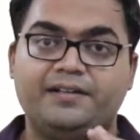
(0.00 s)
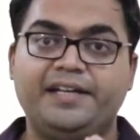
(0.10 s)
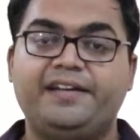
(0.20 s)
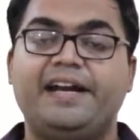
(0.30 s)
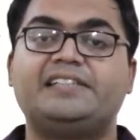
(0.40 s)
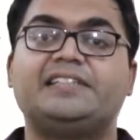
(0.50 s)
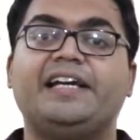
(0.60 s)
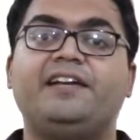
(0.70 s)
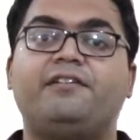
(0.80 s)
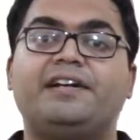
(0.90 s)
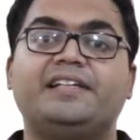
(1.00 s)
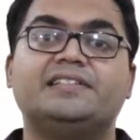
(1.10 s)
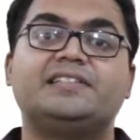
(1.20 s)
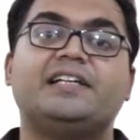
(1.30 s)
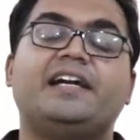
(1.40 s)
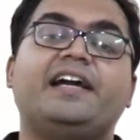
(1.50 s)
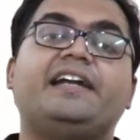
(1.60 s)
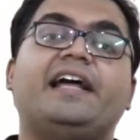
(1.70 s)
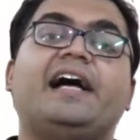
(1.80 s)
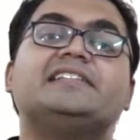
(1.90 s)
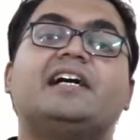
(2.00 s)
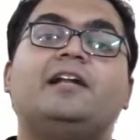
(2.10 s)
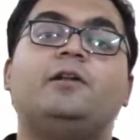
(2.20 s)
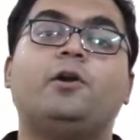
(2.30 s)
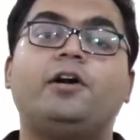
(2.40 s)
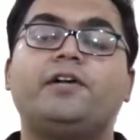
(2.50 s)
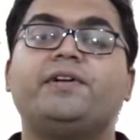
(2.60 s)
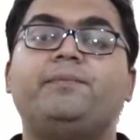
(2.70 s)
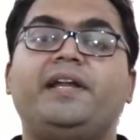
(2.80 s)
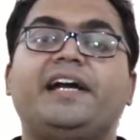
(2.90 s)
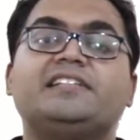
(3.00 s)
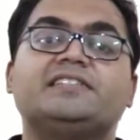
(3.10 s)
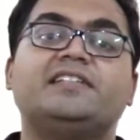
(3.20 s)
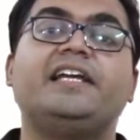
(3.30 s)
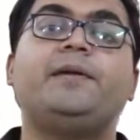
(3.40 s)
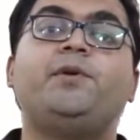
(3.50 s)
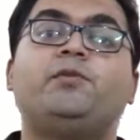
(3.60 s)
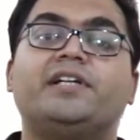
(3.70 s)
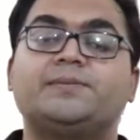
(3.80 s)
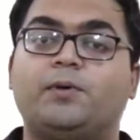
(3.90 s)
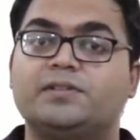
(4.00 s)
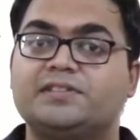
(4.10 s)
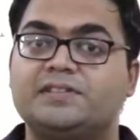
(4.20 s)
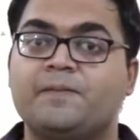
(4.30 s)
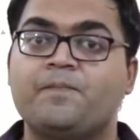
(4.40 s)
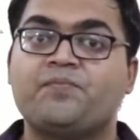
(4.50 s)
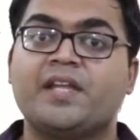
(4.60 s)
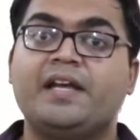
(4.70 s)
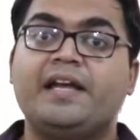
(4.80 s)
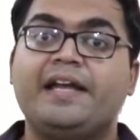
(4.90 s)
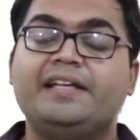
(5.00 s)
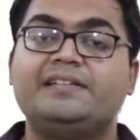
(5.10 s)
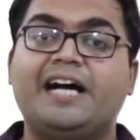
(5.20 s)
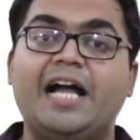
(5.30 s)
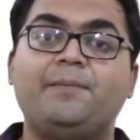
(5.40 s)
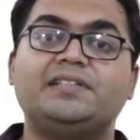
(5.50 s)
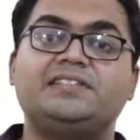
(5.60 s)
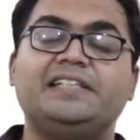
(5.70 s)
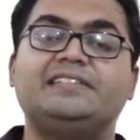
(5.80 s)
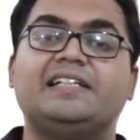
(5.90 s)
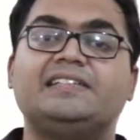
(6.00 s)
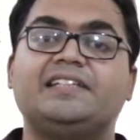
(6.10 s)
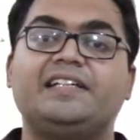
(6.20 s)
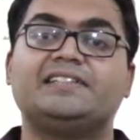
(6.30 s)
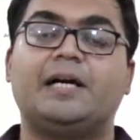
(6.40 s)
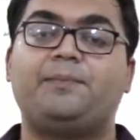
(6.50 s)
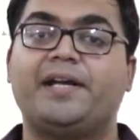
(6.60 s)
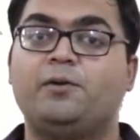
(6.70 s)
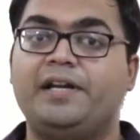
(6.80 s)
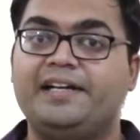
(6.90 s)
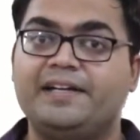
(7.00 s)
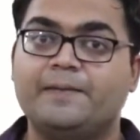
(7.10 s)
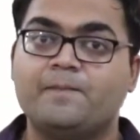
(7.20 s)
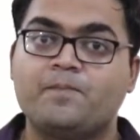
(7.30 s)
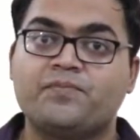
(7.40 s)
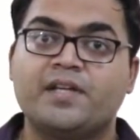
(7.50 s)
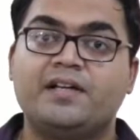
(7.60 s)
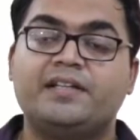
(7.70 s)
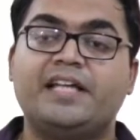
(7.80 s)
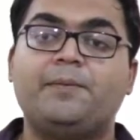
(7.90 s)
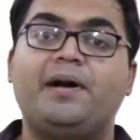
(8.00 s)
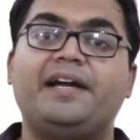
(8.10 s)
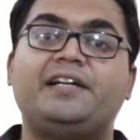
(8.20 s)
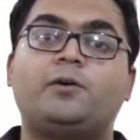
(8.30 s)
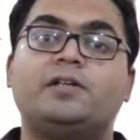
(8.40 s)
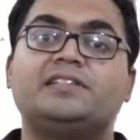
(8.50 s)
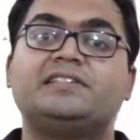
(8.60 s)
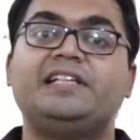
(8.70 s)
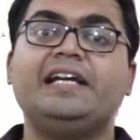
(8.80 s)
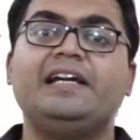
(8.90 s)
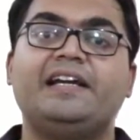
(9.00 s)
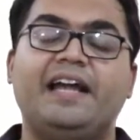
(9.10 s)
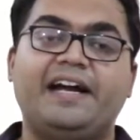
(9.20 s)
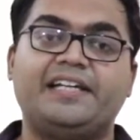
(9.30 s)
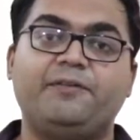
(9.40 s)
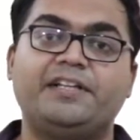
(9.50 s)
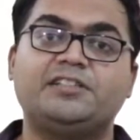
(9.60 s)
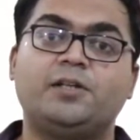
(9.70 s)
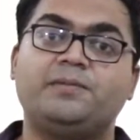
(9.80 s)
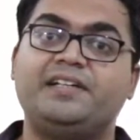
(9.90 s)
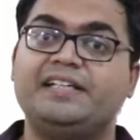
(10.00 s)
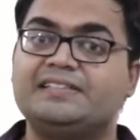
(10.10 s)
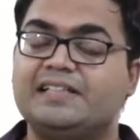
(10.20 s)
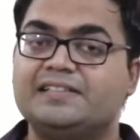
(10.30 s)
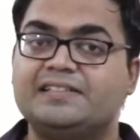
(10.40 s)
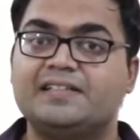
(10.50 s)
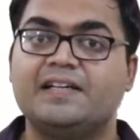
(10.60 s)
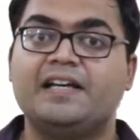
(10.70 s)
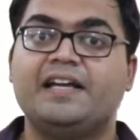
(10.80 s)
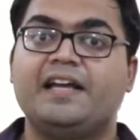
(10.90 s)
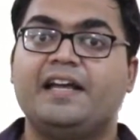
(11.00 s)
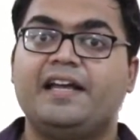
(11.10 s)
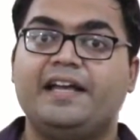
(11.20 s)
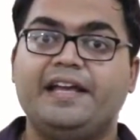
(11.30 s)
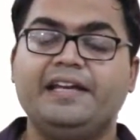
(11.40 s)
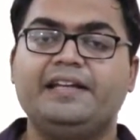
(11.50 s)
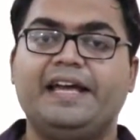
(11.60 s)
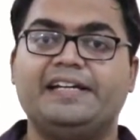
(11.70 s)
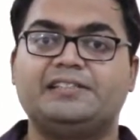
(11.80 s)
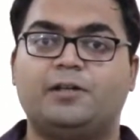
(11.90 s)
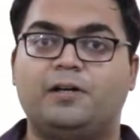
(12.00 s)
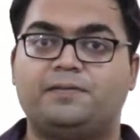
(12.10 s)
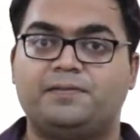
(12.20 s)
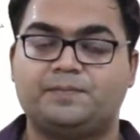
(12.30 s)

degrades the incretins, it has a lot of implications in the immune response. In thymus T cells, it is upregulated, thereby it causes the activation of the T cells. In case of